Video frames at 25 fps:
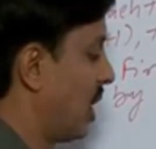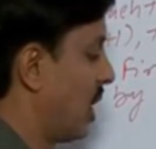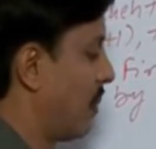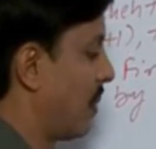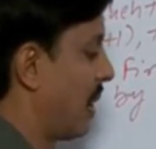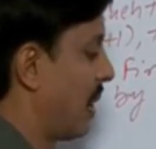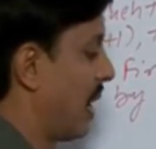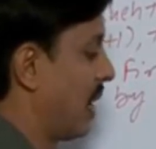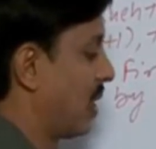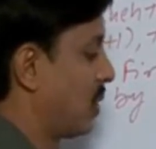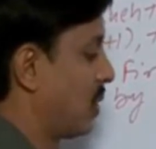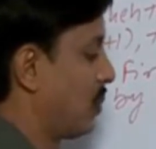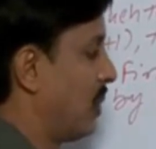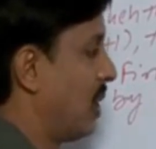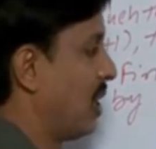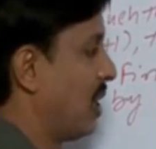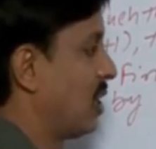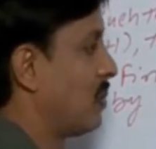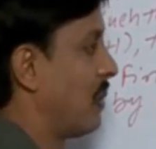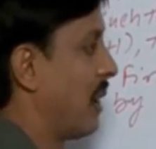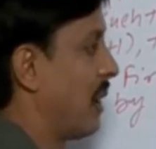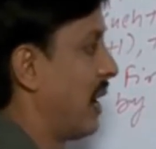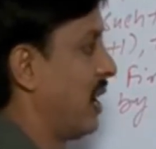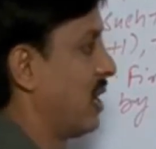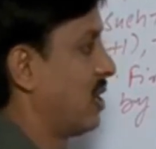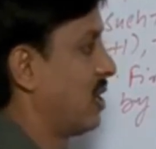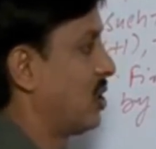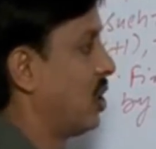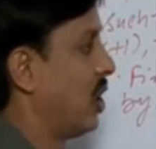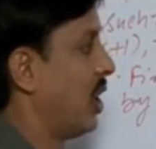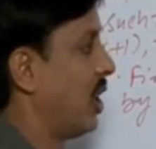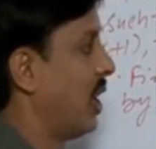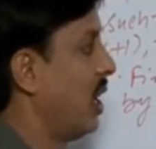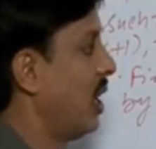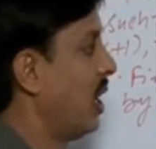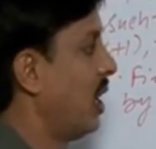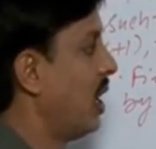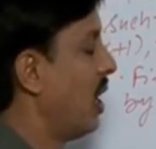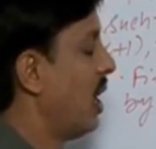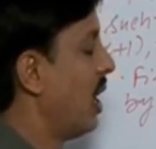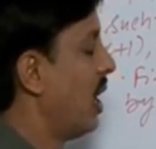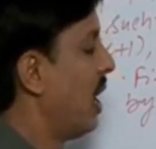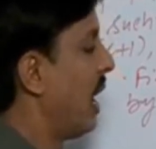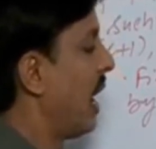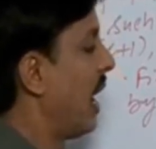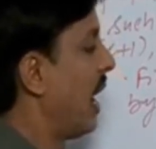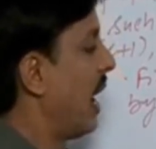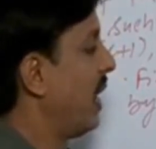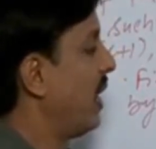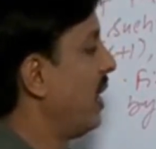a minus b is minus 3.
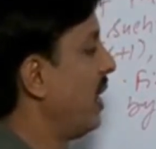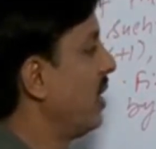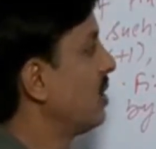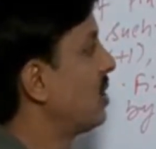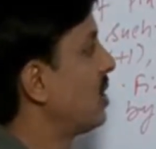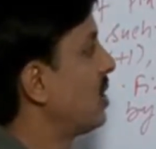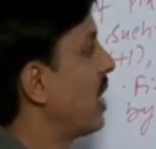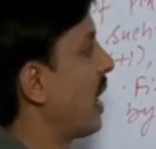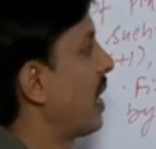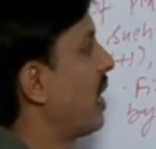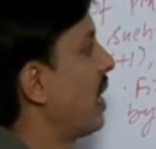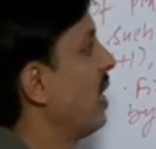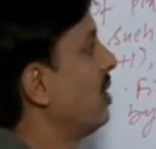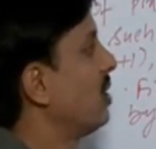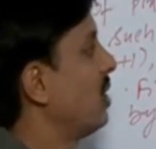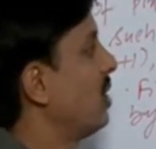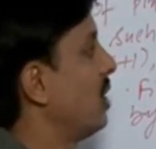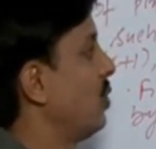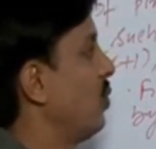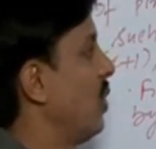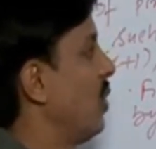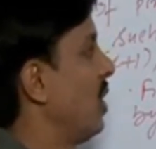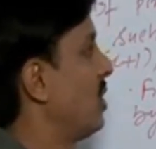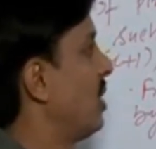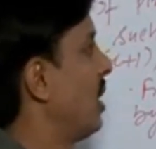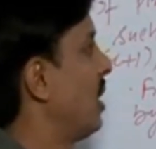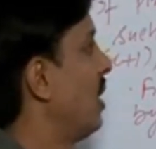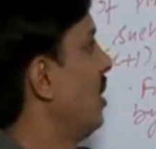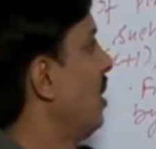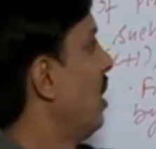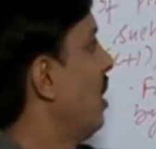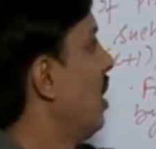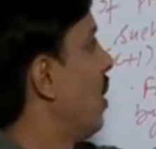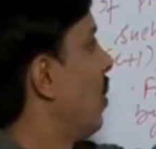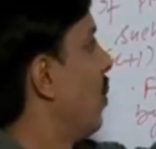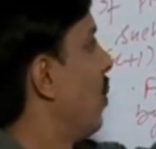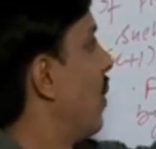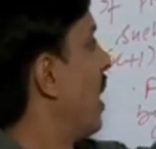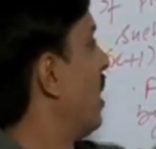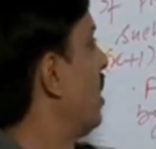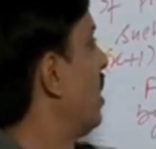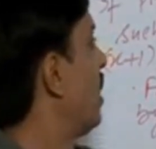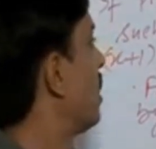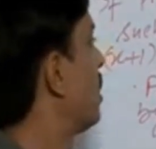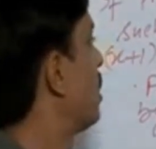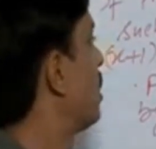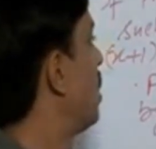And in second situation, when the